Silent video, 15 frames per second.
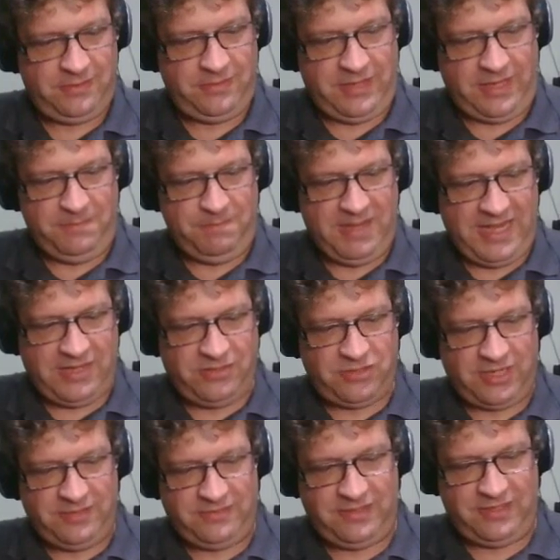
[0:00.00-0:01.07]
They may
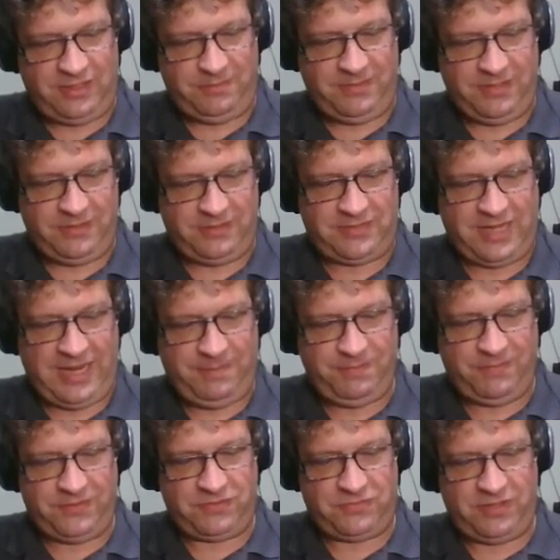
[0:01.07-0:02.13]
change the element type
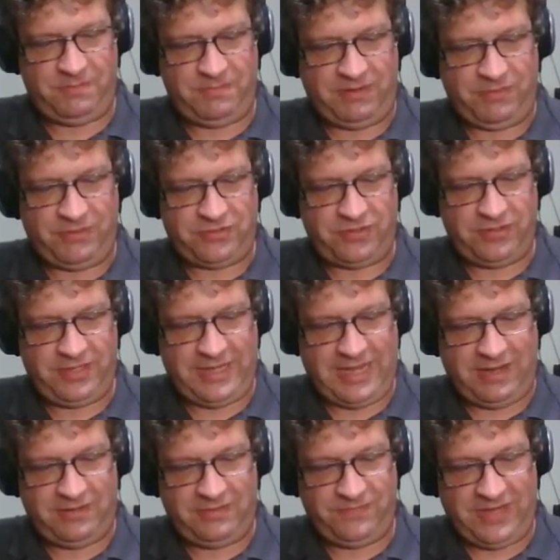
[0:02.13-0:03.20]
of a stream by returning
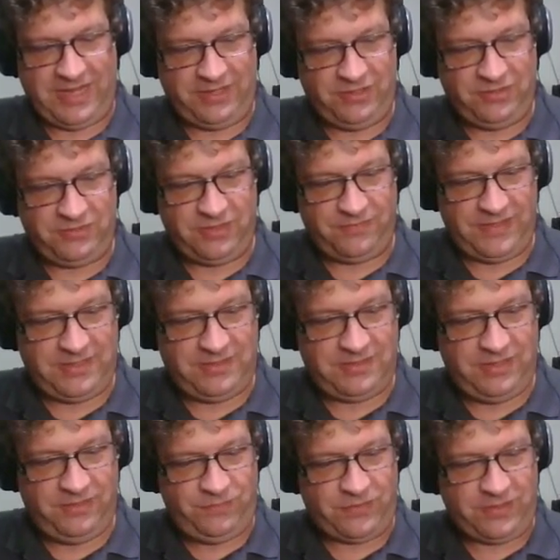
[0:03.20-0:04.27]
out values of a
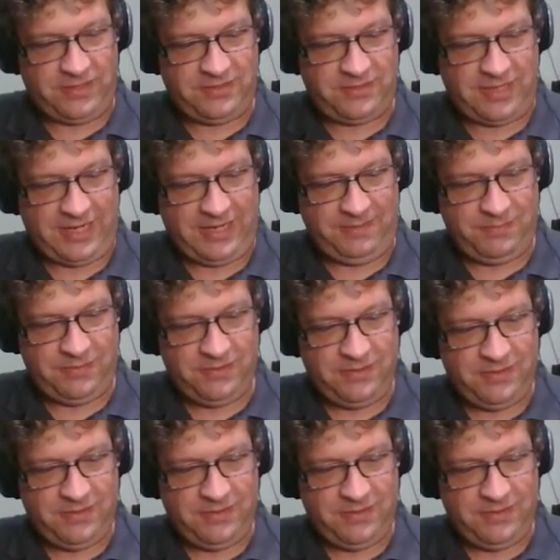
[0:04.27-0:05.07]
different type.